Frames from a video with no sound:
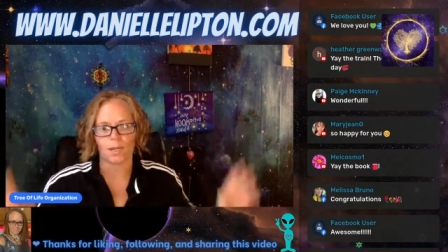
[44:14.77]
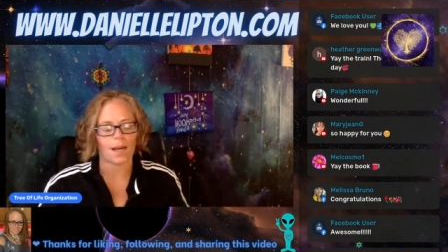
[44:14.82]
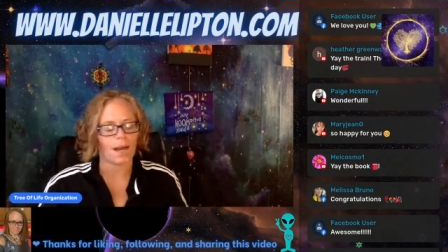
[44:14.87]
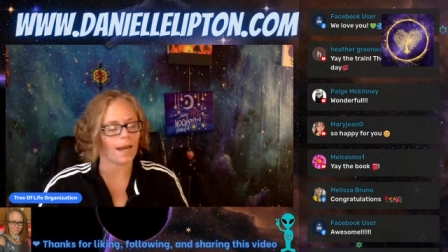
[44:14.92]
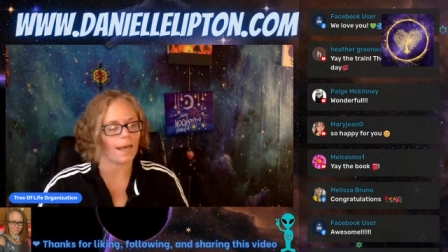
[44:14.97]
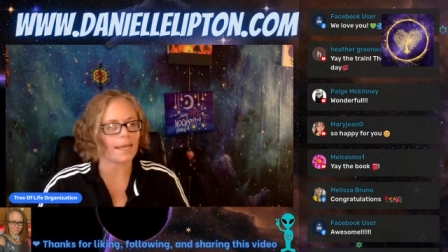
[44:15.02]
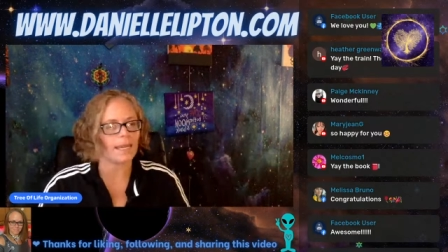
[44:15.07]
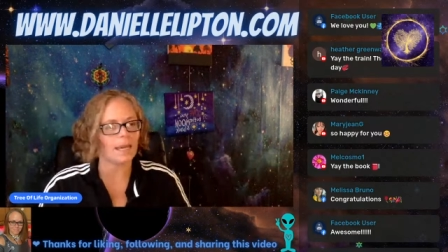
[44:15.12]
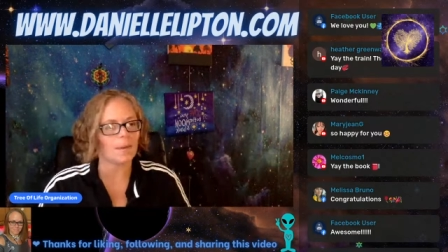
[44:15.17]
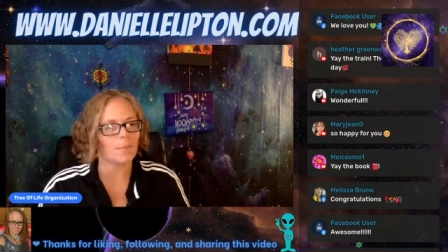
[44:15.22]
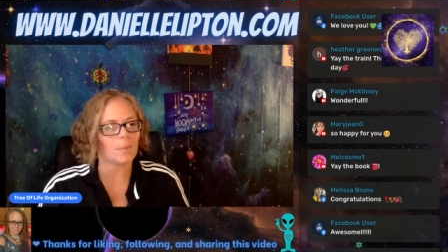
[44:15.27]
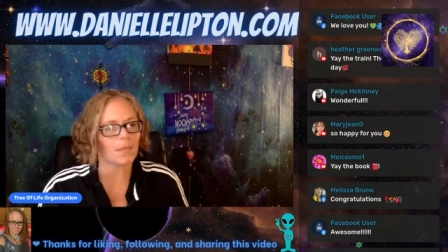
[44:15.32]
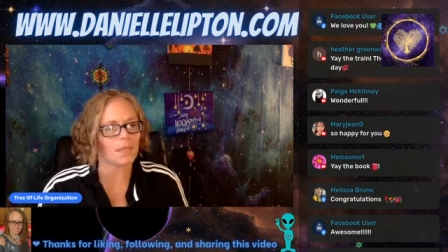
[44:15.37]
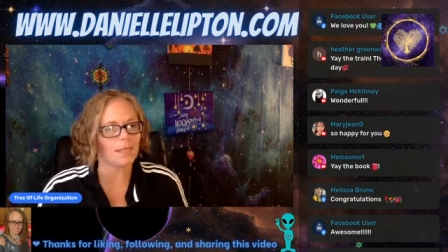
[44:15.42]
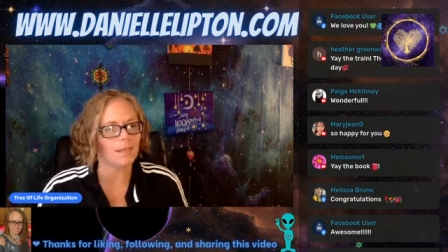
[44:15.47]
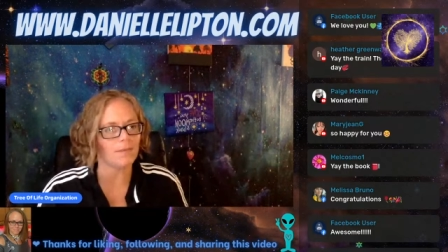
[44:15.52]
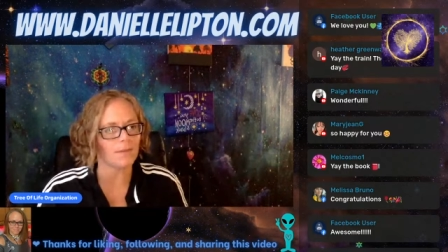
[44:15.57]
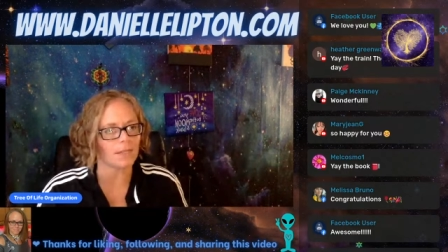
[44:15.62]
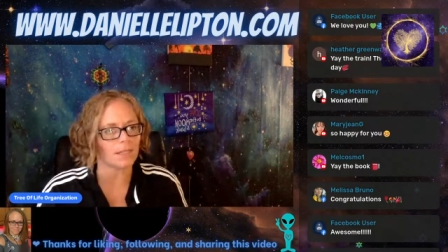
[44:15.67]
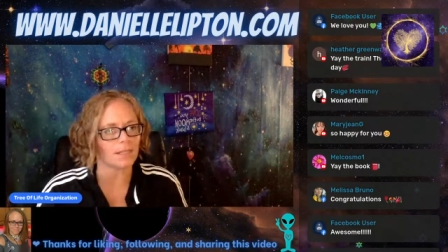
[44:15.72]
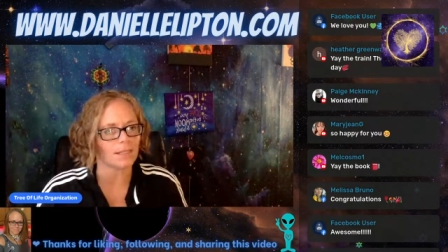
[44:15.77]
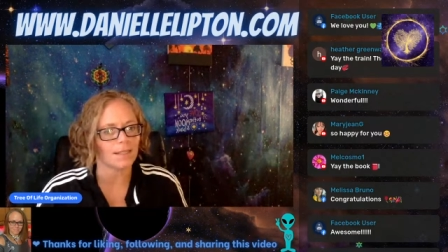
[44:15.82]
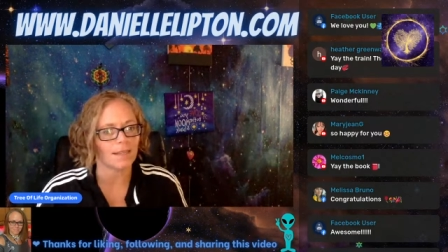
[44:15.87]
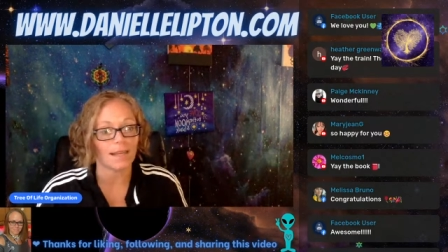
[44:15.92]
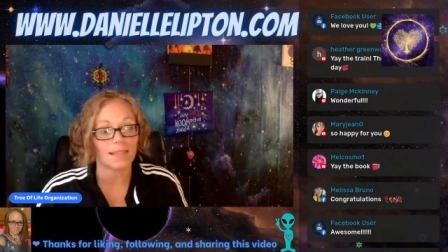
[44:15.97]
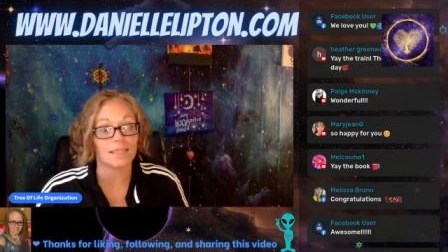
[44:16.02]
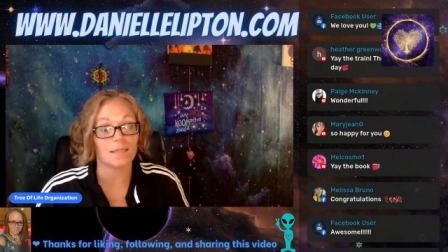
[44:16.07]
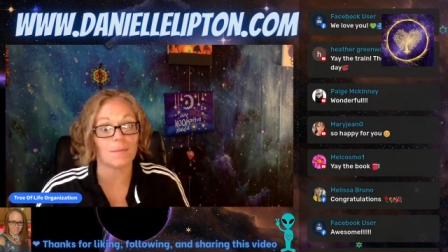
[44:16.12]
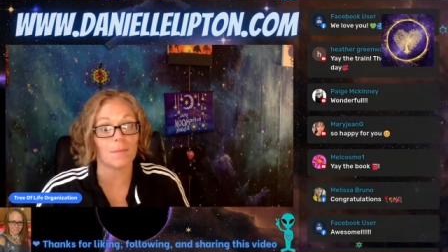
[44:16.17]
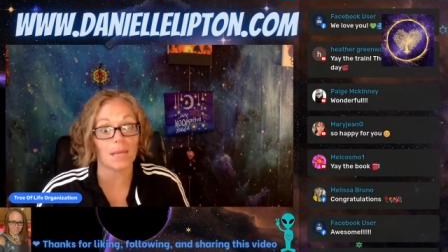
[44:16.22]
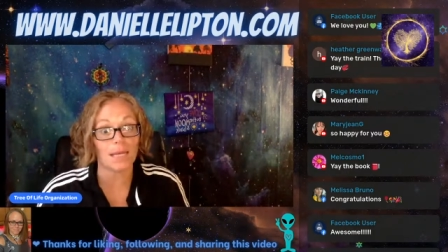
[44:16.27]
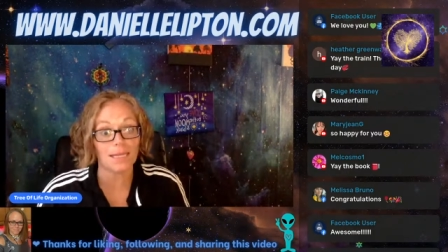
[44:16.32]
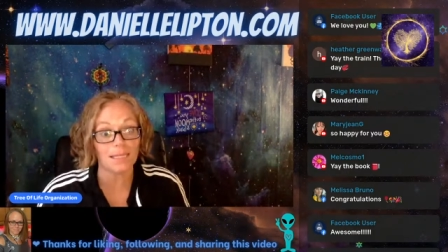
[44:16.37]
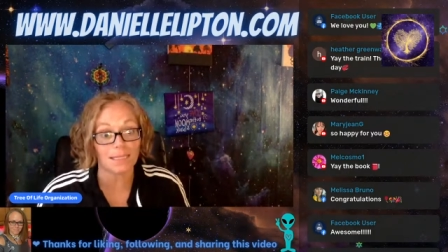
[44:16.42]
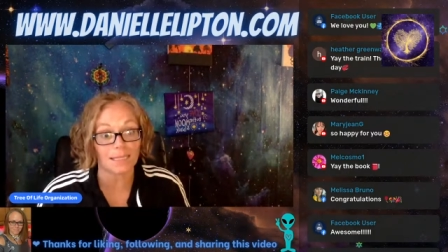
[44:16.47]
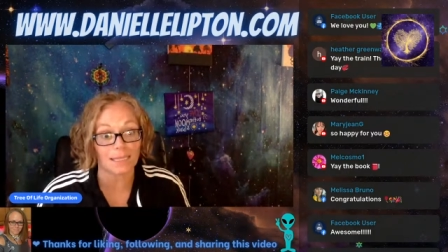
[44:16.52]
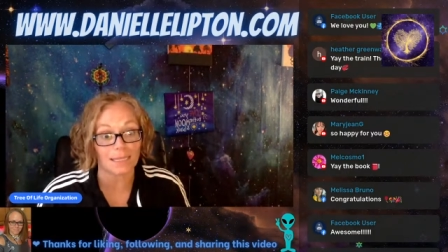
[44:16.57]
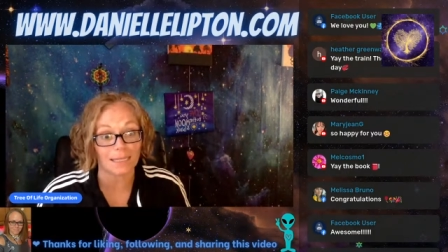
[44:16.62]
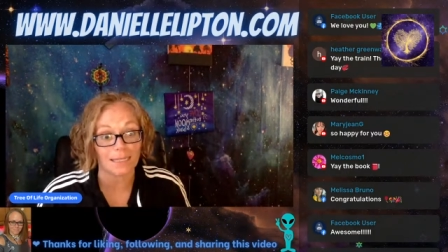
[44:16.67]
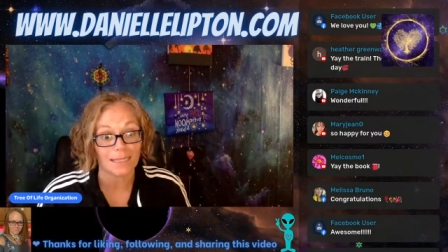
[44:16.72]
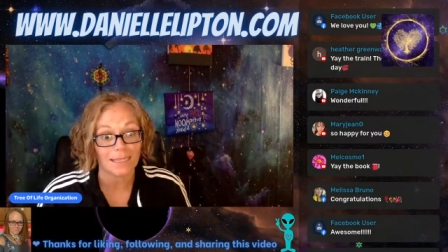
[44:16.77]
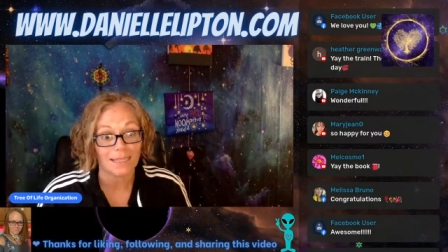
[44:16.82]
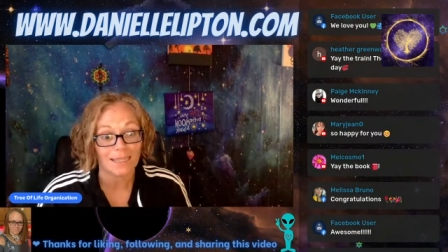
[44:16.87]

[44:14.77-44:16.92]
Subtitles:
I can't believe it. It's amazing.